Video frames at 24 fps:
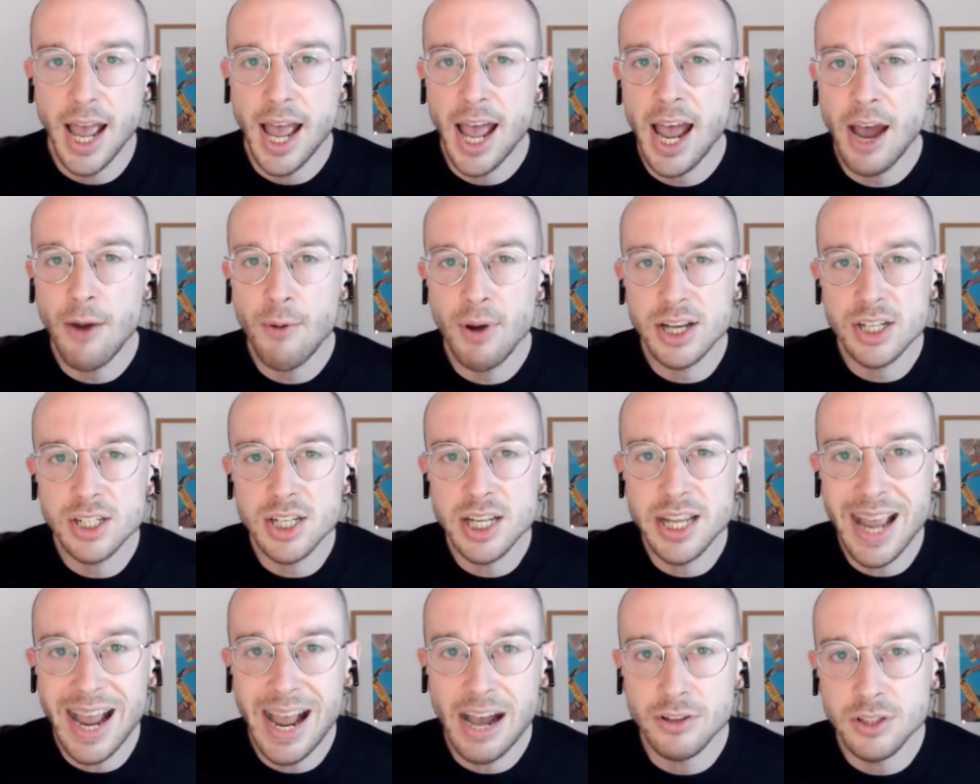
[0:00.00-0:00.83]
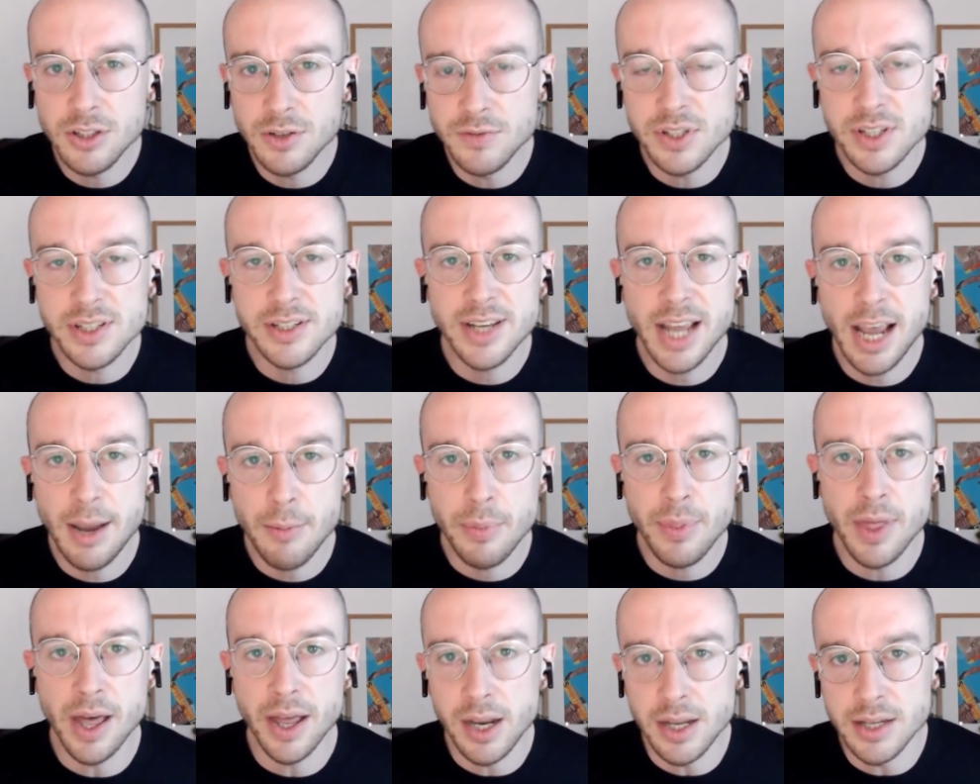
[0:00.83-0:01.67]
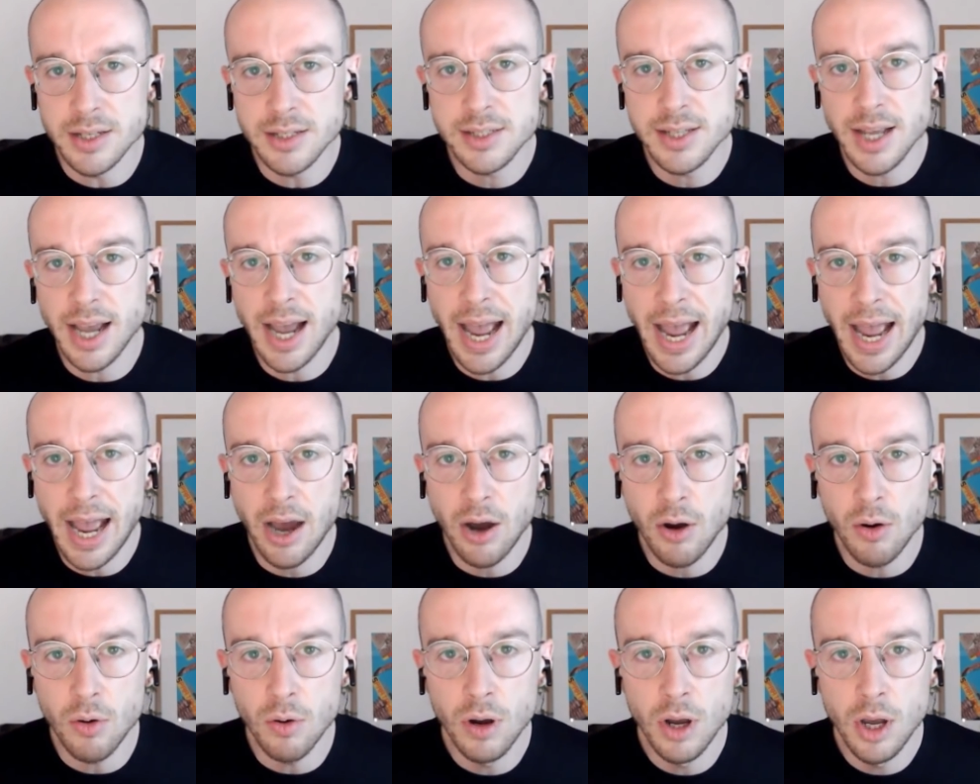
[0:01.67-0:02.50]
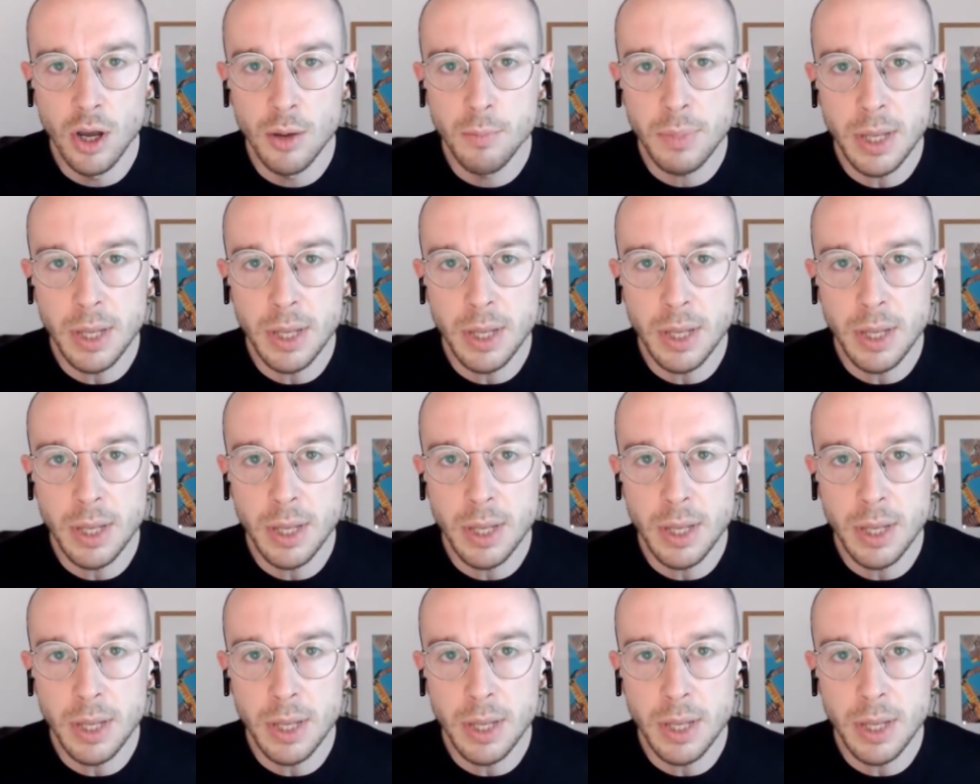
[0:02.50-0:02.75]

How actually out of step that is to how